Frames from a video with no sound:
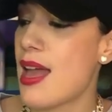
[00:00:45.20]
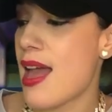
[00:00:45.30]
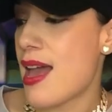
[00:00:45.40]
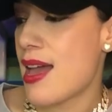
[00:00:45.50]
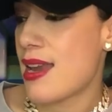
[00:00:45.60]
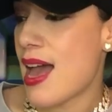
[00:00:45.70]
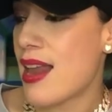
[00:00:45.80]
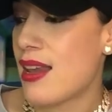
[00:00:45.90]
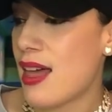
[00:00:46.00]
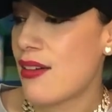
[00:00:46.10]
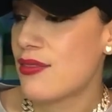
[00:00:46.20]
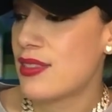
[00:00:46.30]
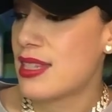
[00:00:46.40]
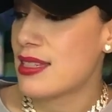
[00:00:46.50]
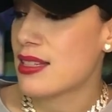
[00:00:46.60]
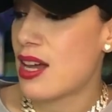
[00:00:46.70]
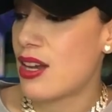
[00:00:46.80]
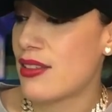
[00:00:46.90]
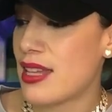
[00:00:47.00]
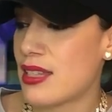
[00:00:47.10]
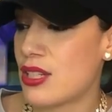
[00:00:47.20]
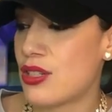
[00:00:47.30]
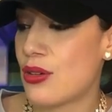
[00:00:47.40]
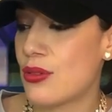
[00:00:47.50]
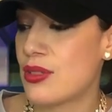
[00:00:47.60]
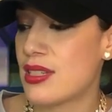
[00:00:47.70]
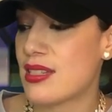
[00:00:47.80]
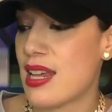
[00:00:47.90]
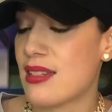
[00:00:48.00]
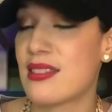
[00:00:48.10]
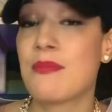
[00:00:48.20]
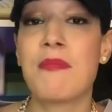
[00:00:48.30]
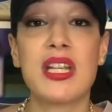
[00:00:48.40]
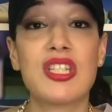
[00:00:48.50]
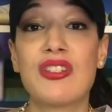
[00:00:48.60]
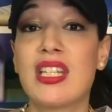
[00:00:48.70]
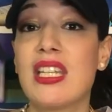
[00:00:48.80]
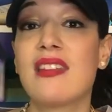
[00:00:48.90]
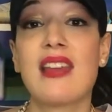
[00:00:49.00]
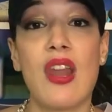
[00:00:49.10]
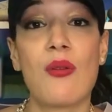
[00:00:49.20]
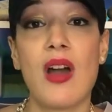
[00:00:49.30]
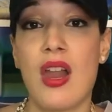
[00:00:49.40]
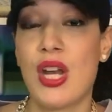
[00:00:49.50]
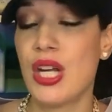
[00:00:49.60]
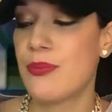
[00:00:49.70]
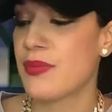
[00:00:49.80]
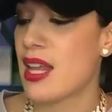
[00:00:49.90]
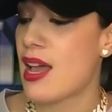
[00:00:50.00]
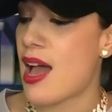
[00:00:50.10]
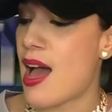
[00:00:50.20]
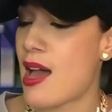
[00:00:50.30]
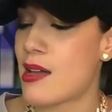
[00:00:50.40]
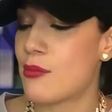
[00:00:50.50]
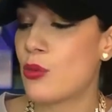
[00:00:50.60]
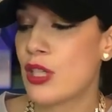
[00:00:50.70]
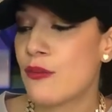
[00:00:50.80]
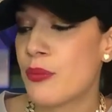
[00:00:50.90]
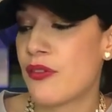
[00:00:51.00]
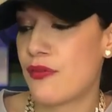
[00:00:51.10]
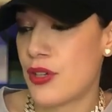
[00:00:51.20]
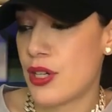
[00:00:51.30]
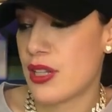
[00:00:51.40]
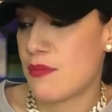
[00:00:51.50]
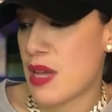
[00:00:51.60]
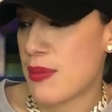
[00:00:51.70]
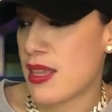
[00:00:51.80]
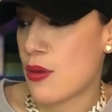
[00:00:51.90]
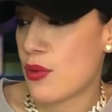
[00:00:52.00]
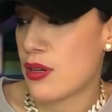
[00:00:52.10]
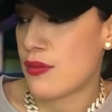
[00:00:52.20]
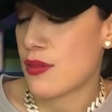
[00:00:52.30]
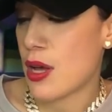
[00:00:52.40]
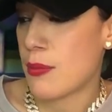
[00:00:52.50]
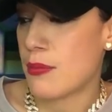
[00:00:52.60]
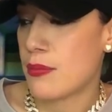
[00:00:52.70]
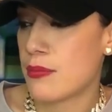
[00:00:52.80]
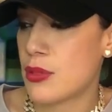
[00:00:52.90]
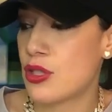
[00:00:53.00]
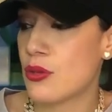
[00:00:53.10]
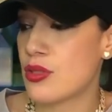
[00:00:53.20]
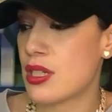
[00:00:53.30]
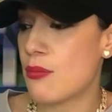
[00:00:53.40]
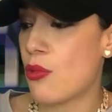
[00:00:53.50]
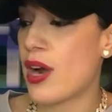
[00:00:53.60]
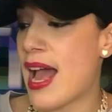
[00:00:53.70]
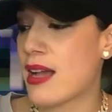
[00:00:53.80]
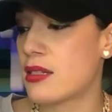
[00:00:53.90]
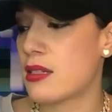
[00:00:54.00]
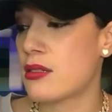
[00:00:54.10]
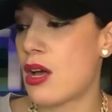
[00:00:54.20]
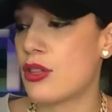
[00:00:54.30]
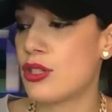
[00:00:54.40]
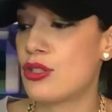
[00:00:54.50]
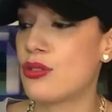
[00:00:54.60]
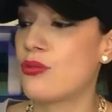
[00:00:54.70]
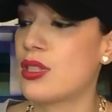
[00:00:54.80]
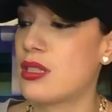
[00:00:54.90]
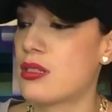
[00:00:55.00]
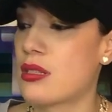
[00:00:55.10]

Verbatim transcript: And I love this color that they chose, this nice mustardy yellow color. I would have preferred if maybe they would have um, chosen more accents on the shoe with this